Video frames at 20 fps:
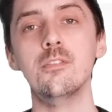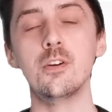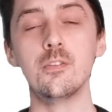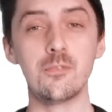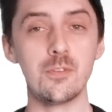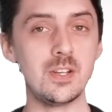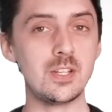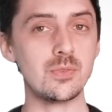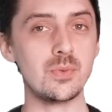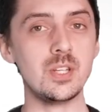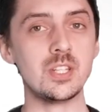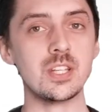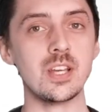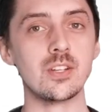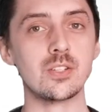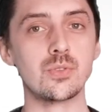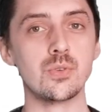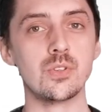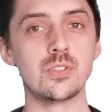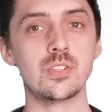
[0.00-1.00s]
feel free to reach
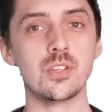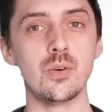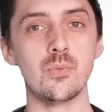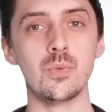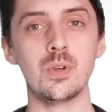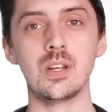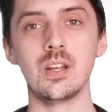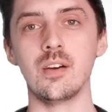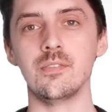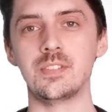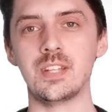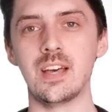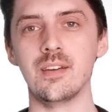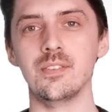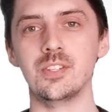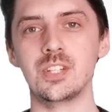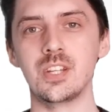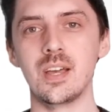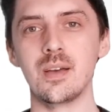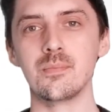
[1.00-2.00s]
out to us and we'd love to
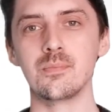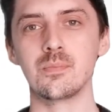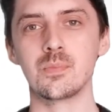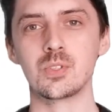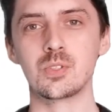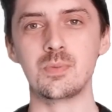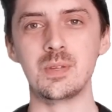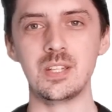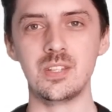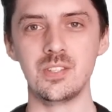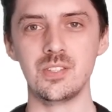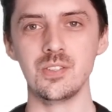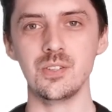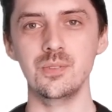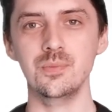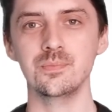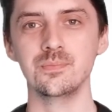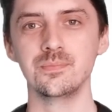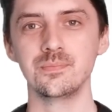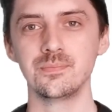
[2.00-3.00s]
have a chat. We'll speak to you
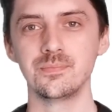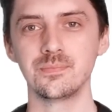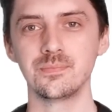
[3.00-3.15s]
soon.